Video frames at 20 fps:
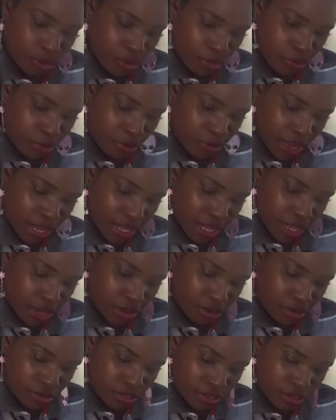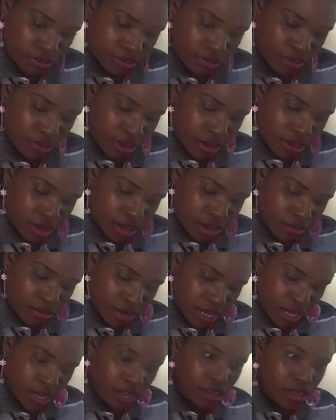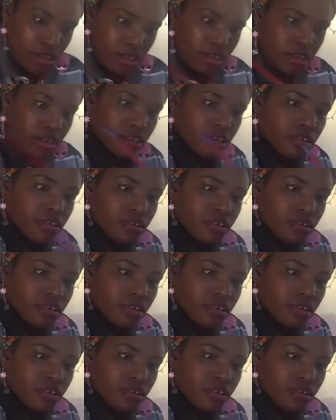up on my yellow, so I'm not gonna